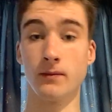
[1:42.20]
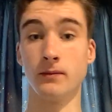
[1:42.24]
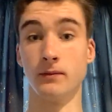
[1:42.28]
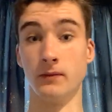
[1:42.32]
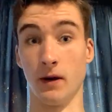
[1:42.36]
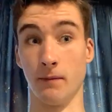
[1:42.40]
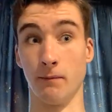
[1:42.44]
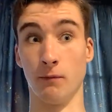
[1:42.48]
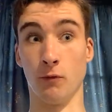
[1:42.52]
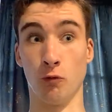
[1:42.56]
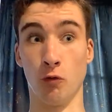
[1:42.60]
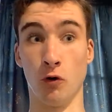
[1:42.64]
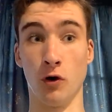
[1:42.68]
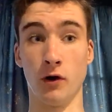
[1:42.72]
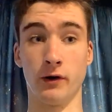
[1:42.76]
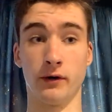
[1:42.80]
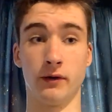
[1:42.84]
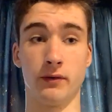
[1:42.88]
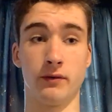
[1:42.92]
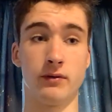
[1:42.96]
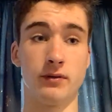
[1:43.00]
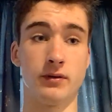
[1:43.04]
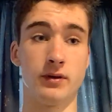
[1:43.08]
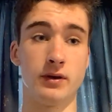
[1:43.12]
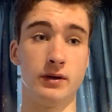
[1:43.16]
number one,
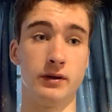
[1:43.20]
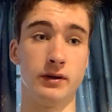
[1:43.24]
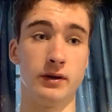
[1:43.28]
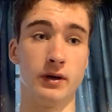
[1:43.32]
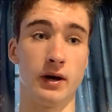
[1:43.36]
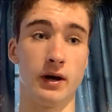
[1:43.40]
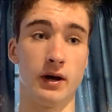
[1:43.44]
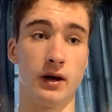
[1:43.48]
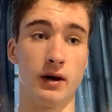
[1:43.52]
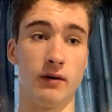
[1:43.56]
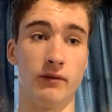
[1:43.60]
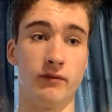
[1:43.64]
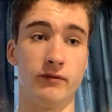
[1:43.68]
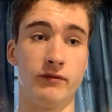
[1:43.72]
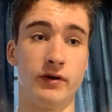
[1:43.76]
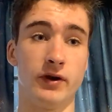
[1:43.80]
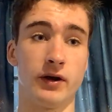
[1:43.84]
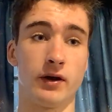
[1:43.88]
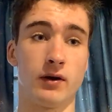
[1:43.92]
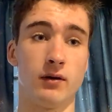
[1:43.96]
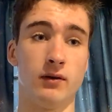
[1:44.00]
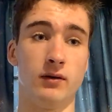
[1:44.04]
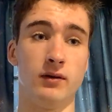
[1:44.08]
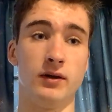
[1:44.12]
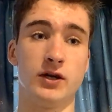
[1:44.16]
the
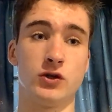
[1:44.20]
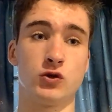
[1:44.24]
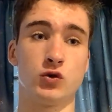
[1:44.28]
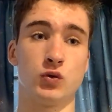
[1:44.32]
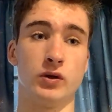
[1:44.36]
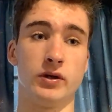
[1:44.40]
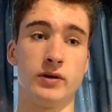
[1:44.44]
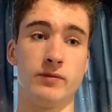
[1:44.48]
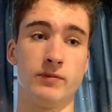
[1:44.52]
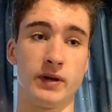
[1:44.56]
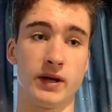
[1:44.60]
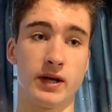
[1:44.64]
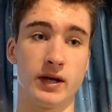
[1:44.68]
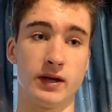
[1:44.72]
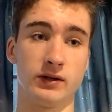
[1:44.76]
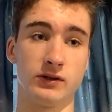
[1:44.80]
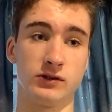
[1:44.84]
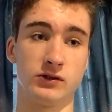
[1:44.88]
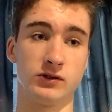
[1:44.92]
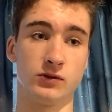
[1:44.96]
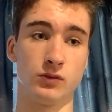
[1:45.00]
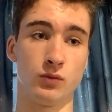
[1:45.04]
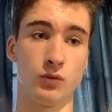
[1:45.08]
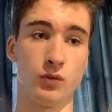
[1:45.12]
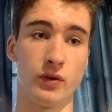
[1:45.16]
vehicle literally
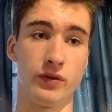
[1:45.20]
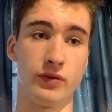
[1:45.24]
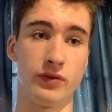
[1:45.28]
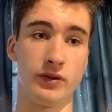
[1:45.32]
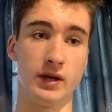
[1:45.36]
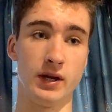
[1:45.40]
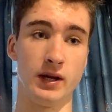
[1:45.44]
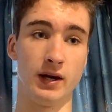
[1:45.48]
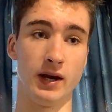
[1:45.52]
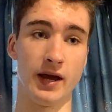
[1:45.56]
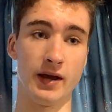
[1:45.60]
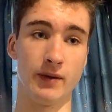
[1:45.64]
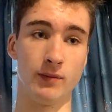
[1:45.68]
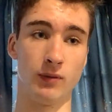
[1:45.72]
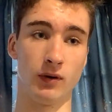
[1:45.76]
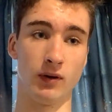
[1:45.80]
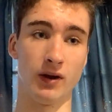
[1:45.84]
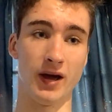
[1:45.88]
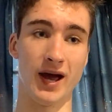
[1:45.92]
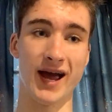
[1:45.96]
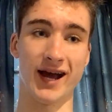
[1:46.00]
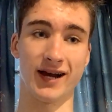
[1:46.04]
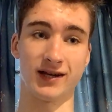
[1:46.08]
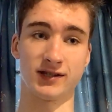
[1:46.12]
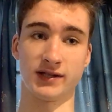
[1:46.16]
begins with the label
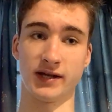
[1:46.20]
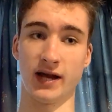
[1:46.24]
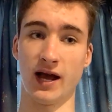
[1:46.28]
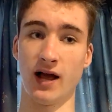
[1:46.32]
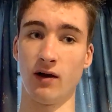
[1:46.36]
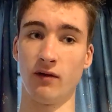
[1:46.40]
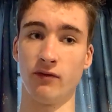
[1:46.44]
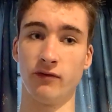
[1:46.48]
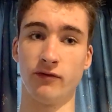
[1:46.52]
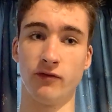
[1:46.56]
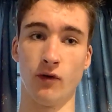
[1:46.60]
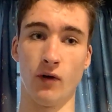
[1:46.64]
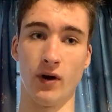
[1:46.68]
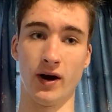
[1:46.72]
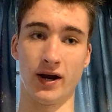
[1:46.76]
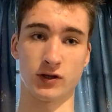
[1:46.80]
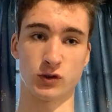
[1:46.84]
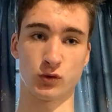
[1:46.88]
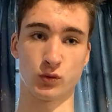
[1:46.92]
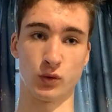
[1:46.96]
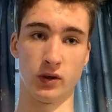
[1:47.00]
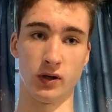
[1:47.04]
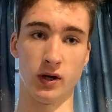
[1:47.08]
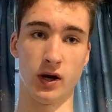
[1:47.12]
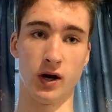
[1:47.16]
XL for
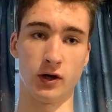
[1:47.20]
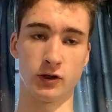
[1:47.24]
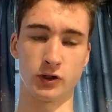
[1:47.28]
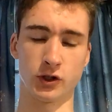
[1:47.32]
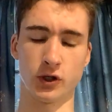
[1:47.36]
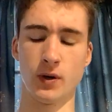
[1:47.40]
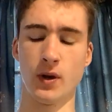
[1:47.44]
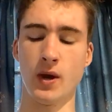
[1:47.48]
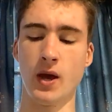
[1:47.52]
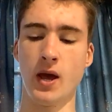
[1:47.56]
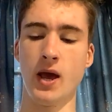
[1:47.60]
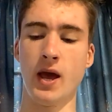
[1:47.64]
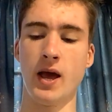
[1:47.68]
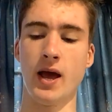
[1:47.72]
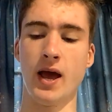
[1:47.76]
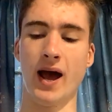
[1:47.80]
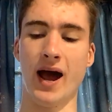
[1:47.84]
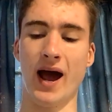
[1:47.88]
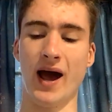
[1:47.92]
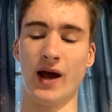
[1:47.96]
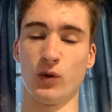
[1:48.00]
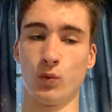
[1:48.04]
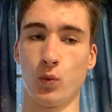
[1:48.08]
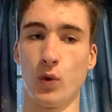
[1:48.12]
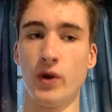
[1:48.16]
extra large,
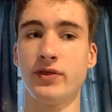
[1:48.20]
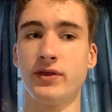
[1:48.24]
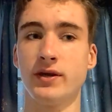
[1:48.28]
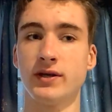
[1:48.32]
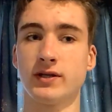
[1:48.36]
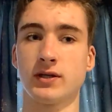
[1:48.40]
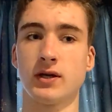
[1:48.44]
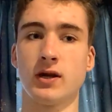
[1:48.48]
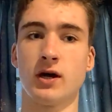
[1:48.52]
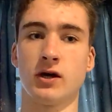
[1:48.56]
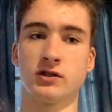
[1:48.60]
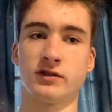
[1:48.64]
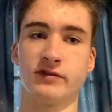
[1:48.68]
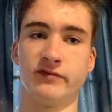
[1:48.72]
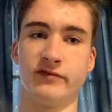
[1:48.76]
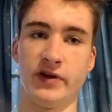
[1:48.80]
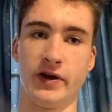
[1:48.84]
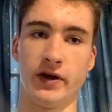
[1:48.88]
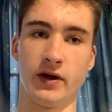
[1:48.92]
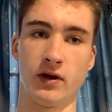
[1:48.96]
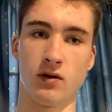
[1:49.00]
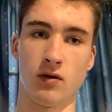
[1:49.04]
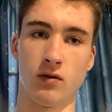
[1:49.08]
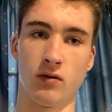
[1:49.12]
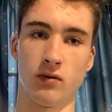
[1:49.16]
and with this larger
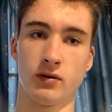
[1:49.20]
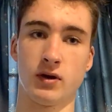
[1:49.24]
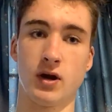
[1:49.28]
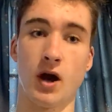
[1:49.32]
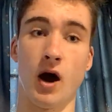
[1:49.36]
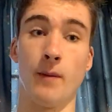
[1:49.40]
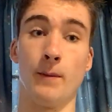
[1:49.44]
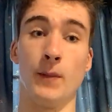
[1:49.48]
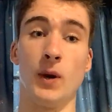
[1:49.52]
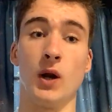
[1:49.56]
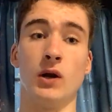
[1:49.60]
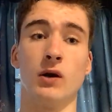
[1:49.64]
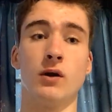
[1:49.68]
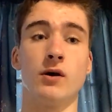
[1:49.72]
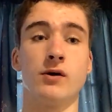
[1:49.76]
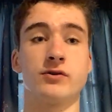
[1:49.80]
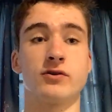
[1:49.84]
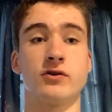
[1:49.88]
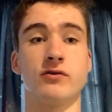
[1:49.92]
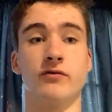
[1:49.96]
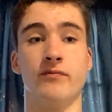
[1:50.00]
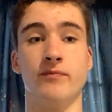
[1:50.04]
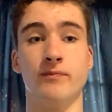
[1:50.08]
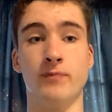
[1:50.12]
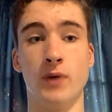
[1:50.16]
vehicle come a lot
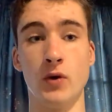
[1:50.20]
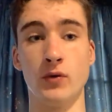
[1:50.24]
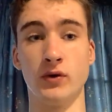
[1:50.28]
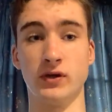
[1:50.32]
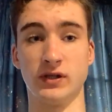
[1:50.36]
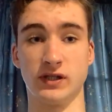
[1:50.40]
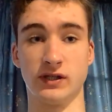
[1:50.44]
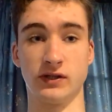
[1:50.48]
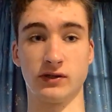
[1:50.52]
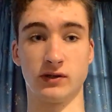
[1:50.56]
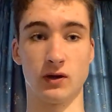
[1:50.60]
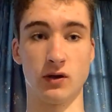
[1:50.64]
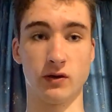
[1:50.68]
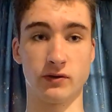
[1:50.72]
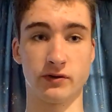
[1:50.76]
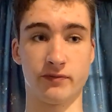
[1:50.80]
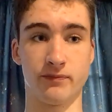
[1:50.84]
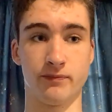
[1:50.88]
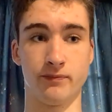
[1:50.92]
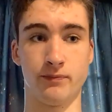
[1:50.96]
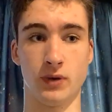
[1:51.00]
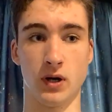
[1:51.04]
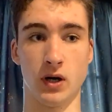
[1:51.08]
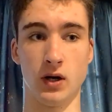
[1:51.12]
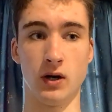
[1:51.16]
of bonuses, a lot
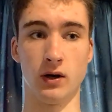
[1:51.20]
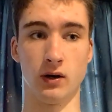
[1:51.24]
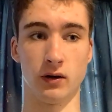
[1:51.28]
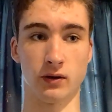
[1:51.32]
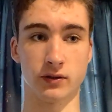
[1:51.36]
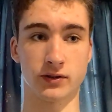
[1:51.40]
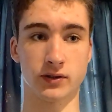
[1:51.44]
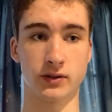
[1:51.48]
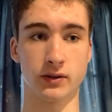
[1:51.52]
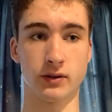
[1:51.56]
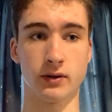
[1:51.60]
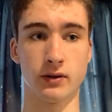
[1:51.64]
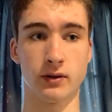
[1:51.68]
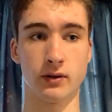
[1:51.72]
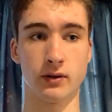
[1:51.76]
of perks.